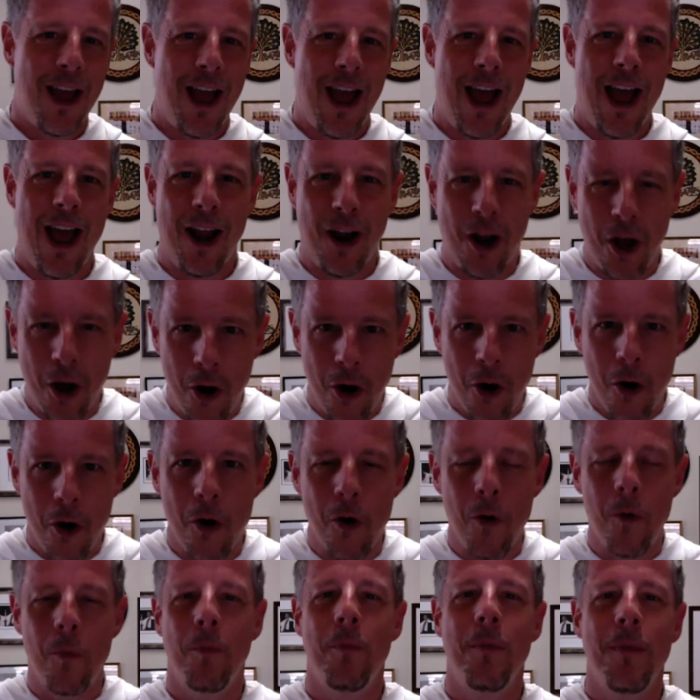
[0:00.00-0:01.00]
at
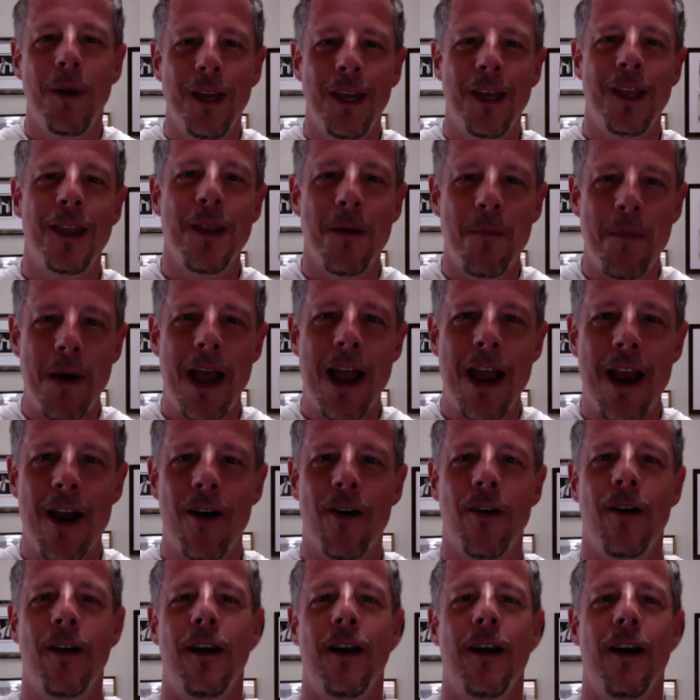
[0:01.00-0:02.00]
home in the Bay
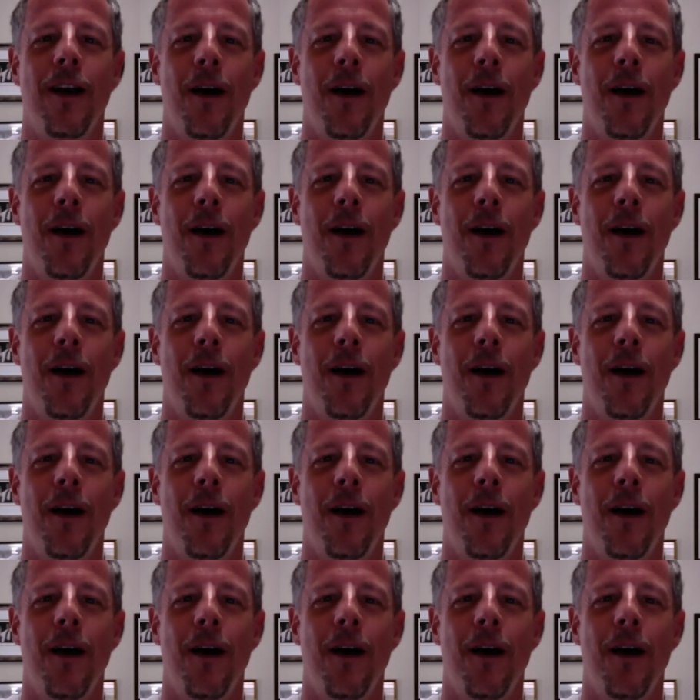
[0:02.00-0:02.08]
Area.